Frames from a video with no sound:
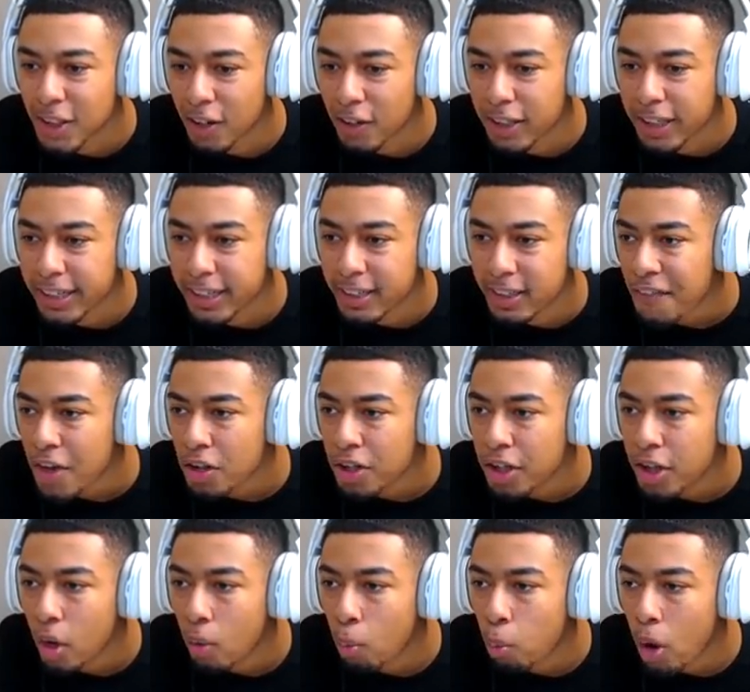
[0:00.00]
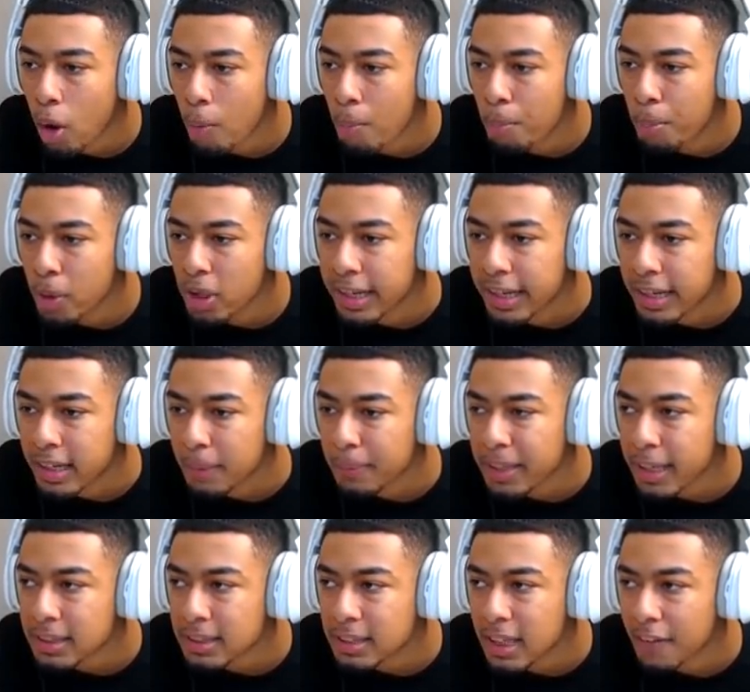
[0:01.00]
Sorry. Have I only got one bullet? Let me
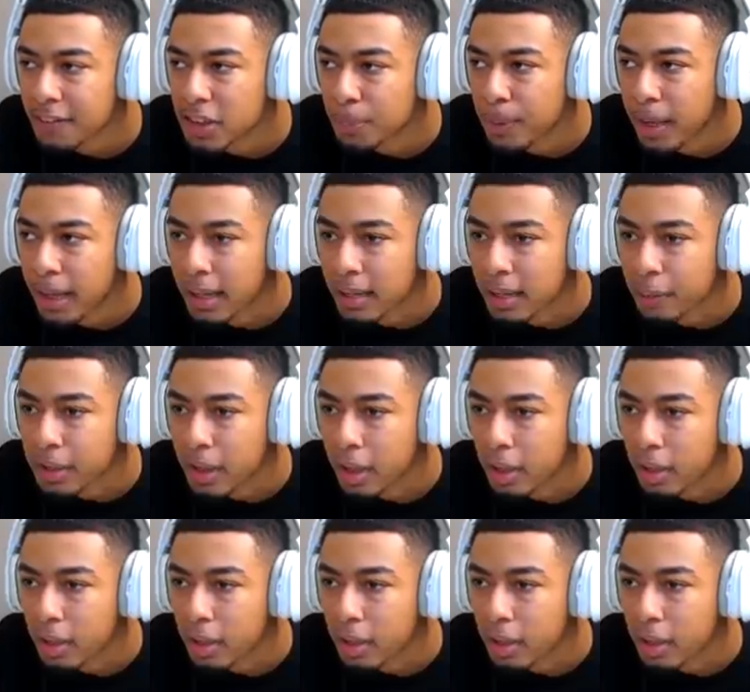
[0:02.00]
get a scavenger pack. There we